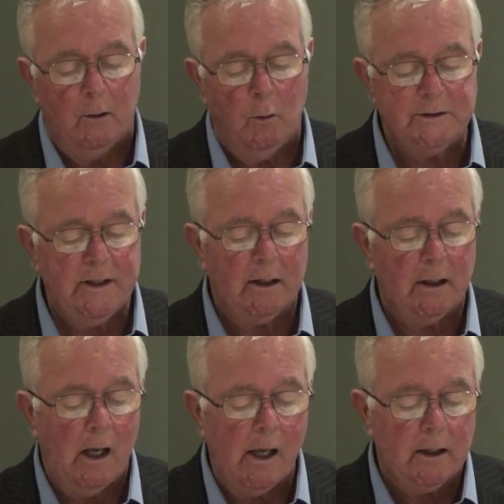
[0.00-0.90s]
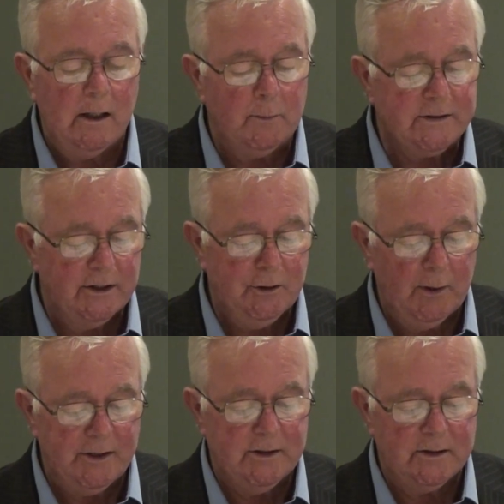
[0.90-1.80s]
What was the economic
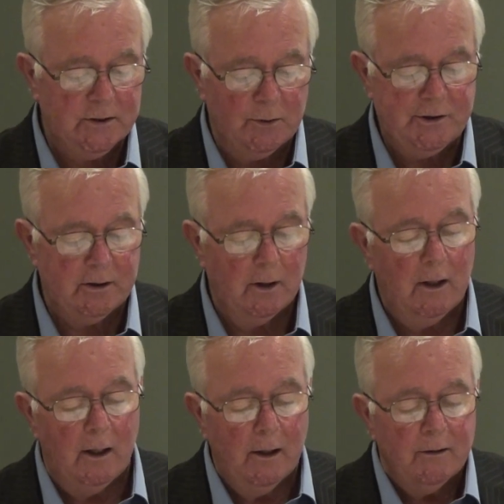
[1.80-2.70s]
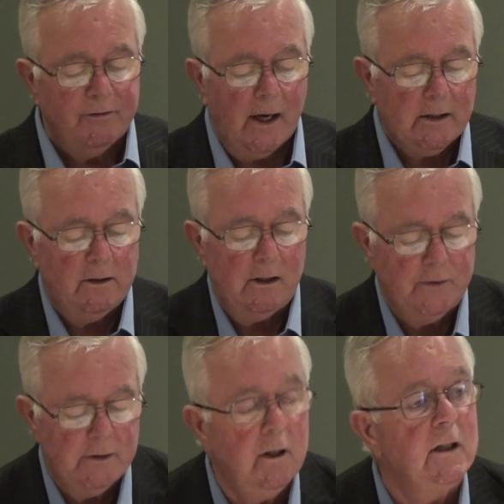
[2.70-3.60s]
situation as such? In fact, I
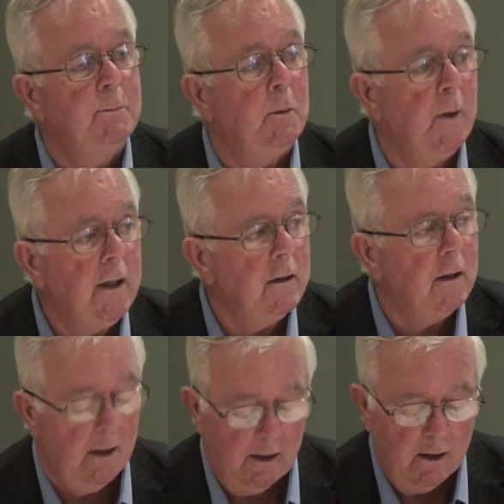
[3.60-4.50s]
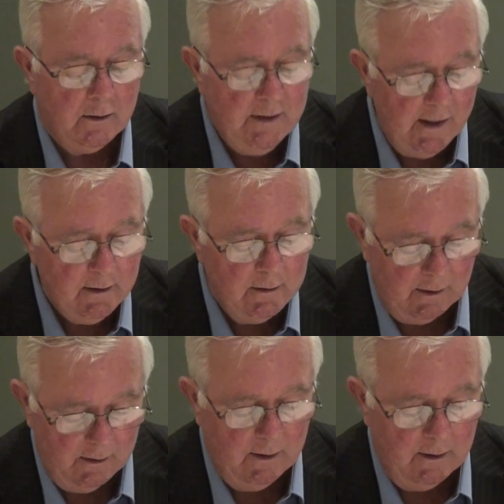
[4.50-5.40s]
often thought Balbriggan
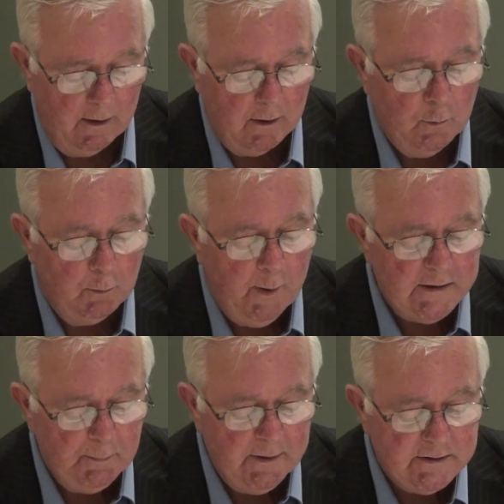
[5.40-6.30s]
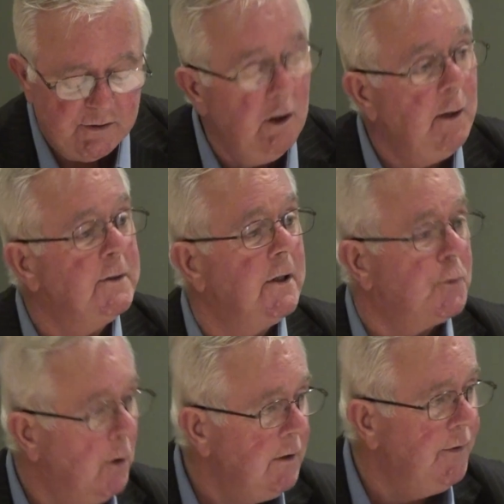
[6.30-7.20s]
then could best be described as a
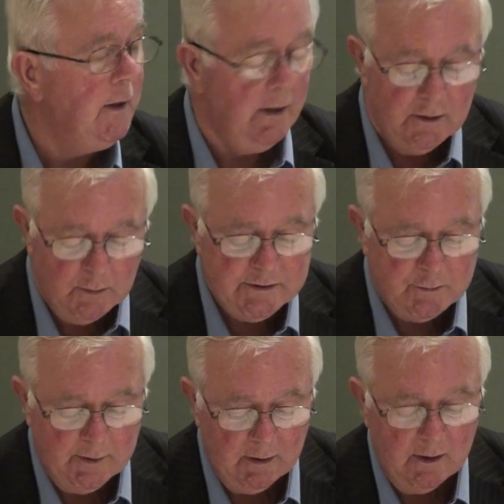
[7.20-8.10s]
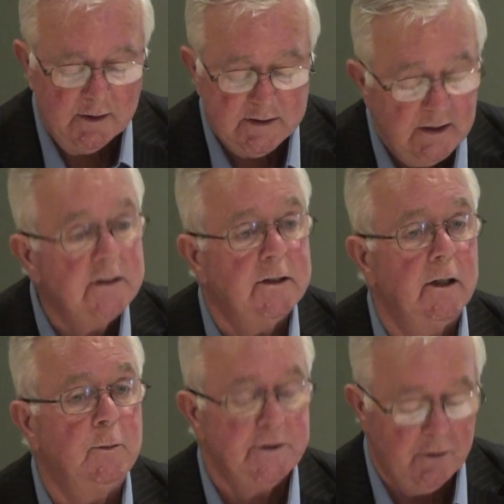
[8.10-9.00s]
thriving industrial
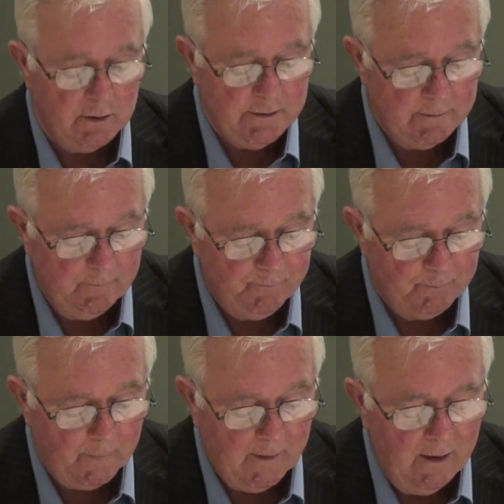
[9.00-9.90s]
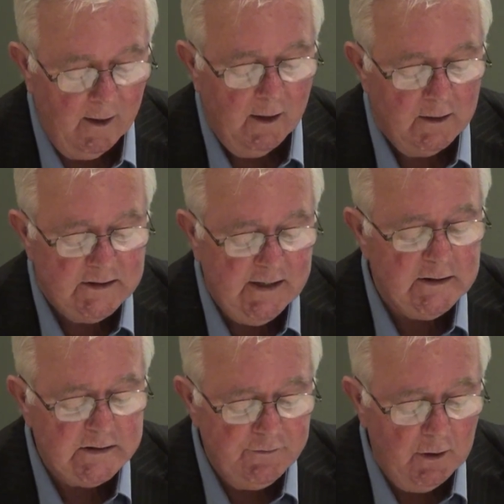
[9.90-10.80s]
seaside resort. The
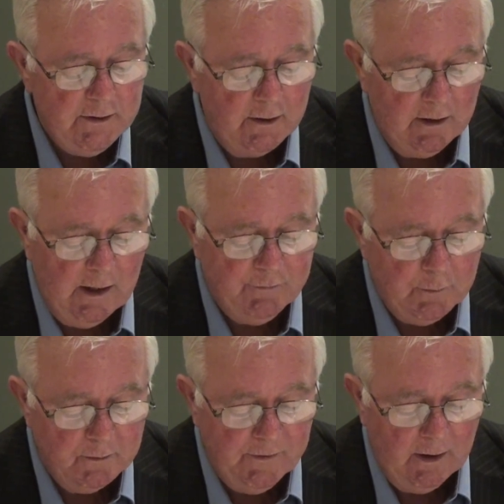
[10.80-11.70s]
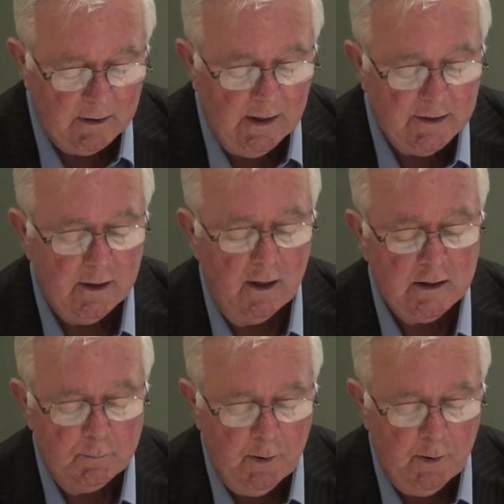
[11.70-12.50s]
census of 1911 revealed that the